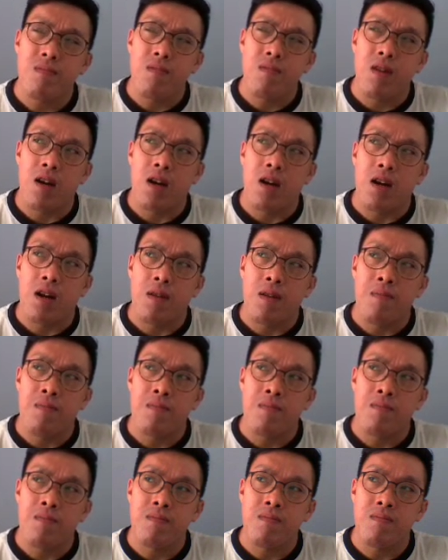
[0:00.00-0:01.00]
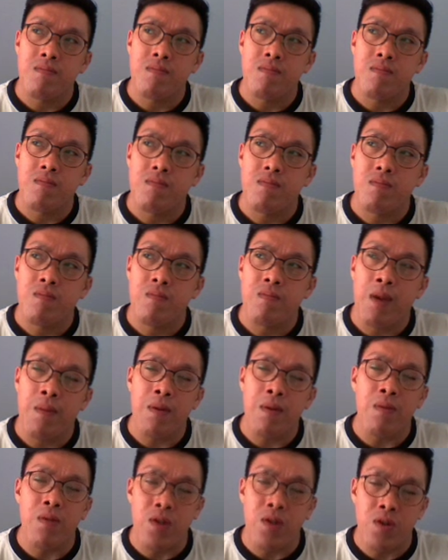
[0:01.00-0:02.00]
uh,
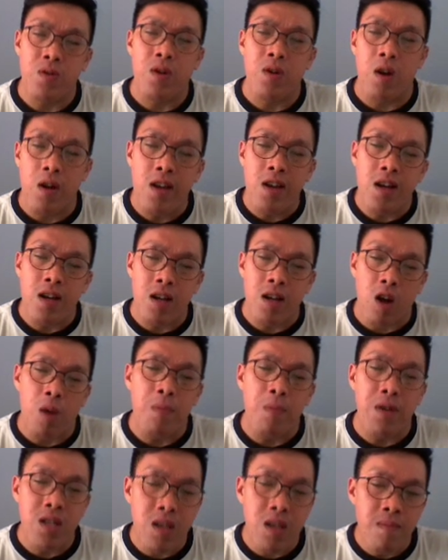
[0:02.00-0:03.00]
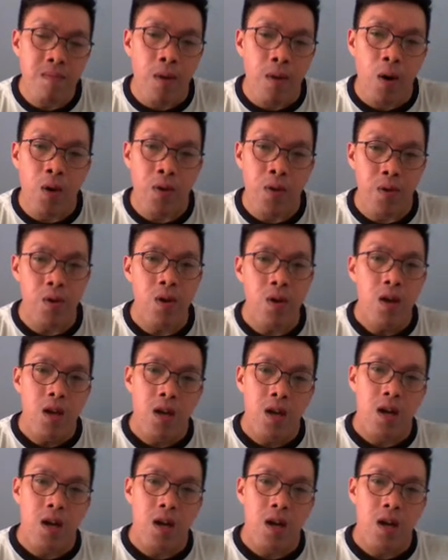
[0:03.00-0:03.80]
maybe we should call it a community mall also.